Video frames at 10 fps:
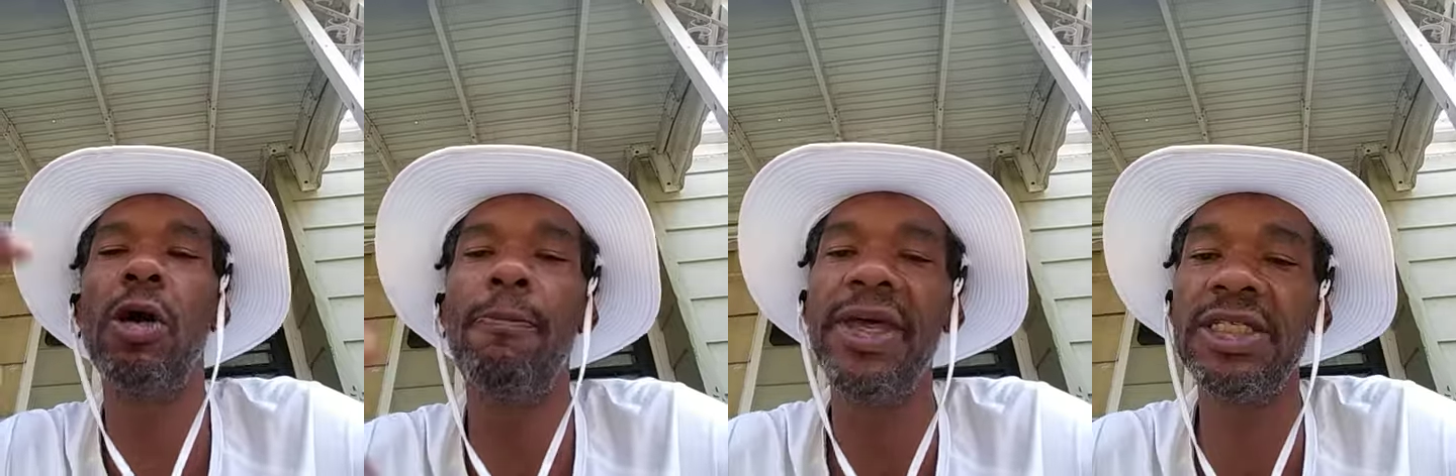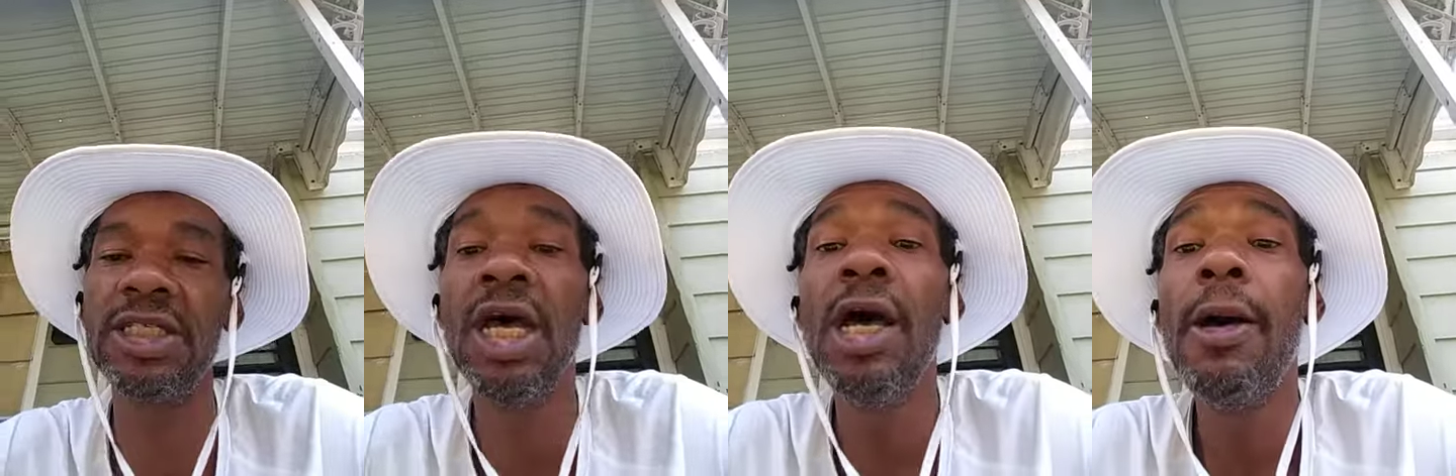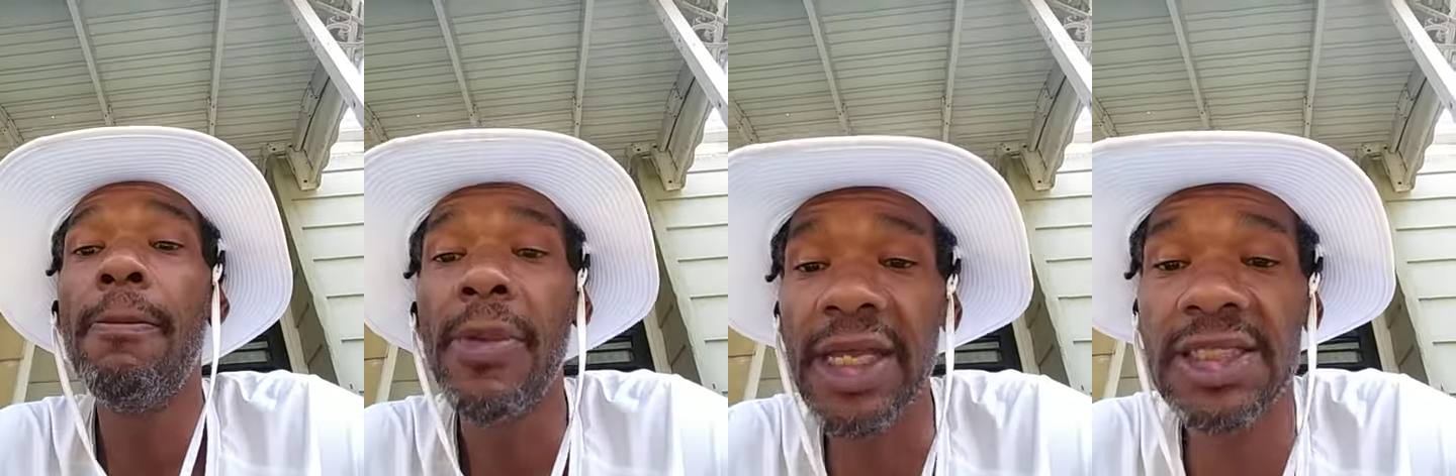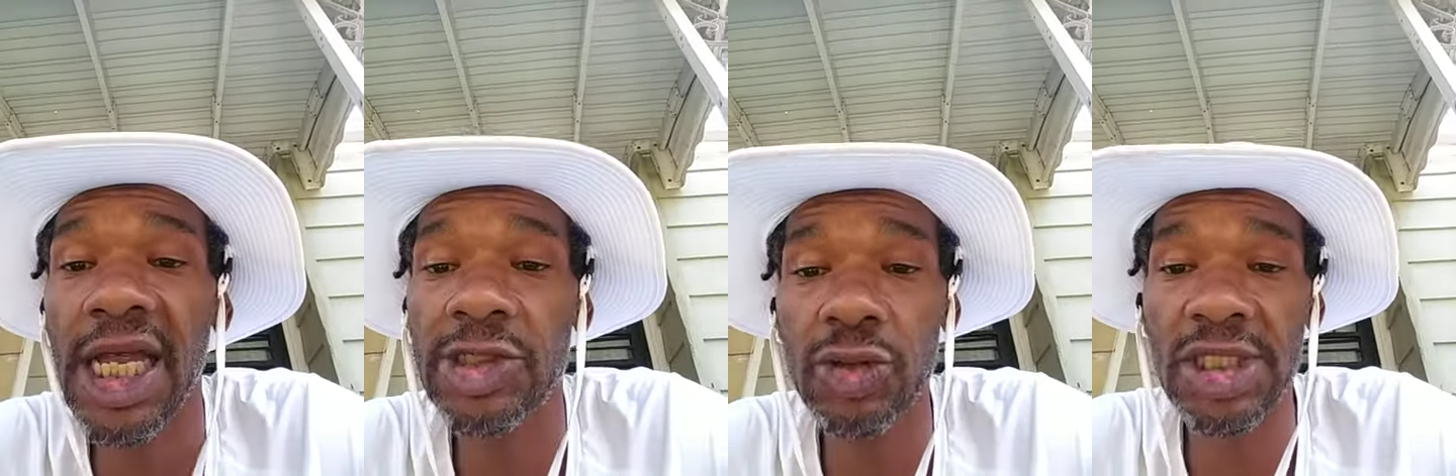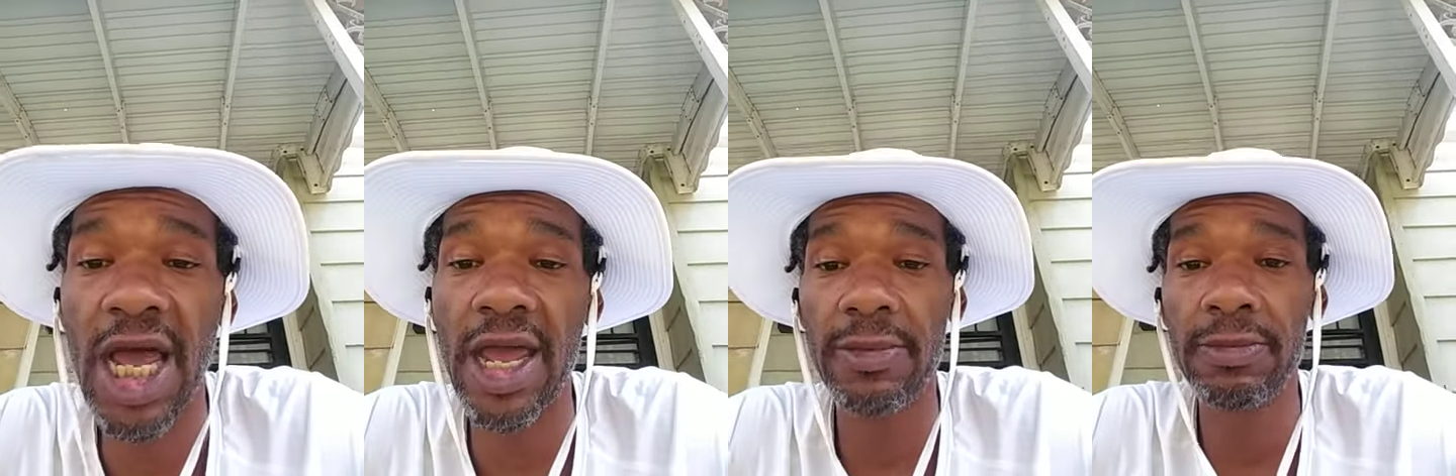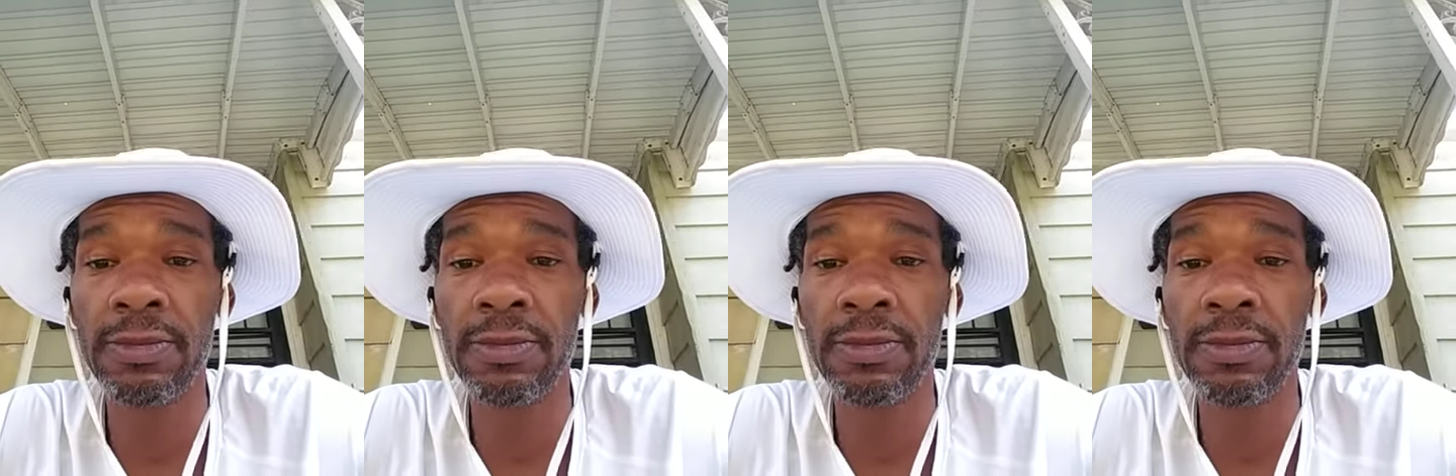No, bitch, it's not your time.